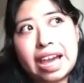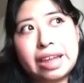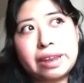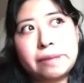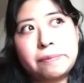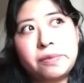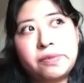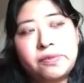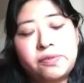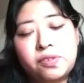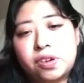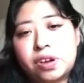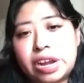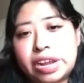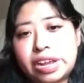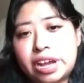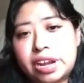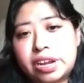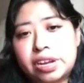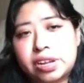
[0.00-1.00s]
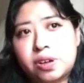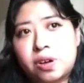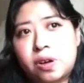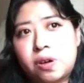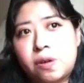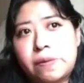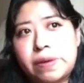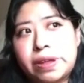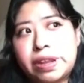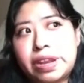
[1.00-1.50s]
before I got in
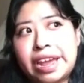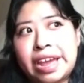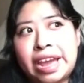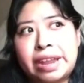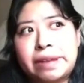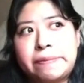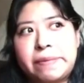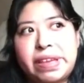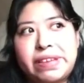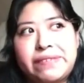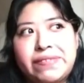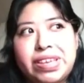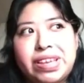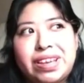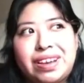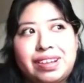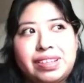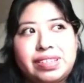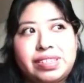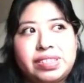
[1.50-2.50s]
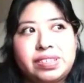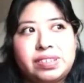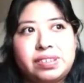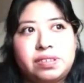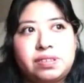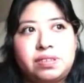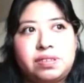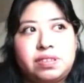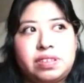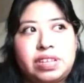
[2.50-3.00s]
COVID, I had maybe gone
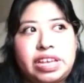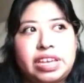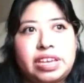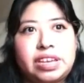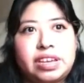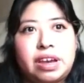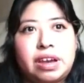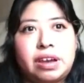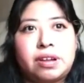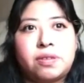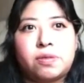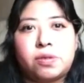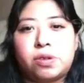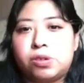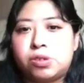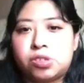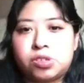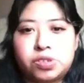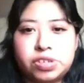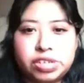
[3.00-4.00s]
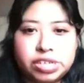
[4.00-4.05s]
to like a grocery